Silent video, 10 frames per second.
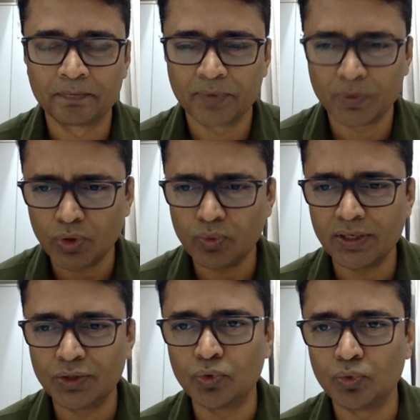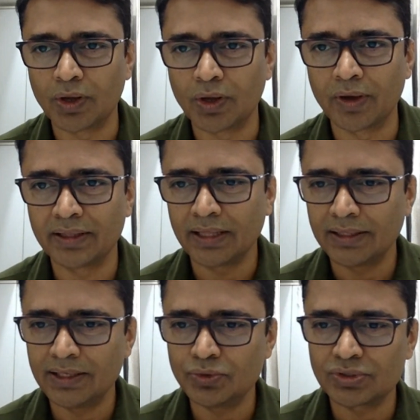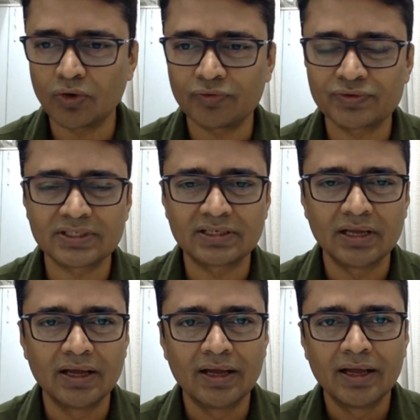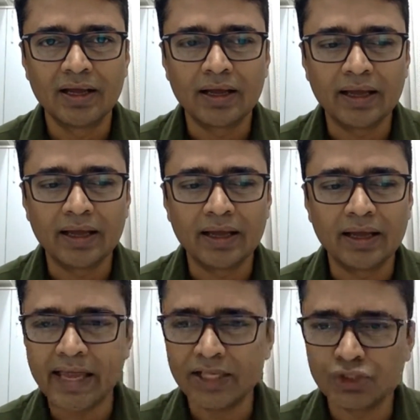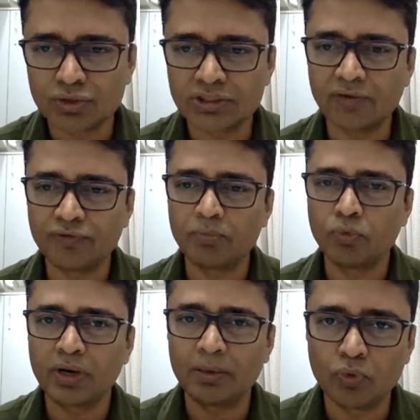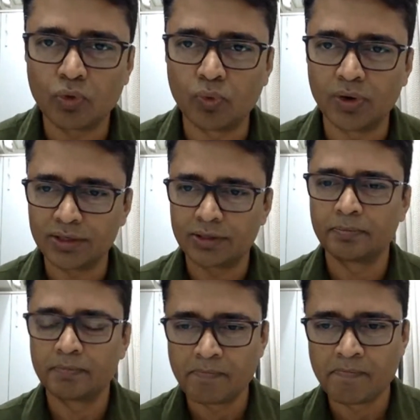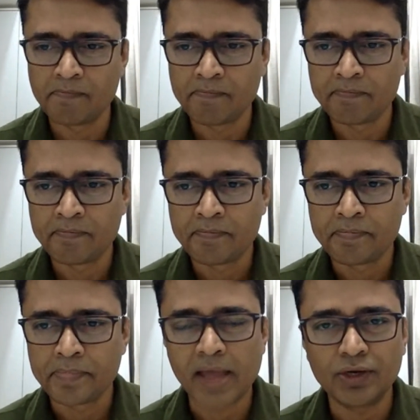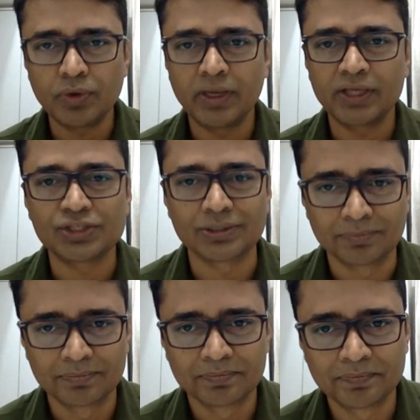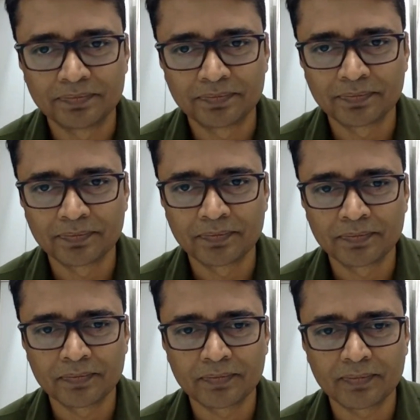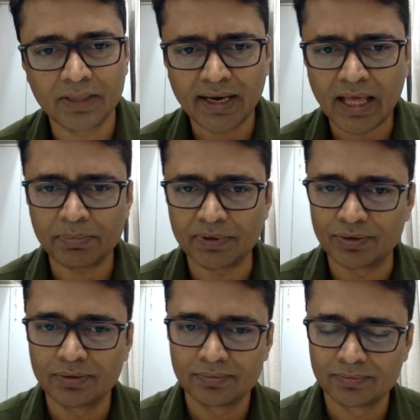Then what do I do now? And then you sort of engage yourself in more and more work and into addiction. And that happened.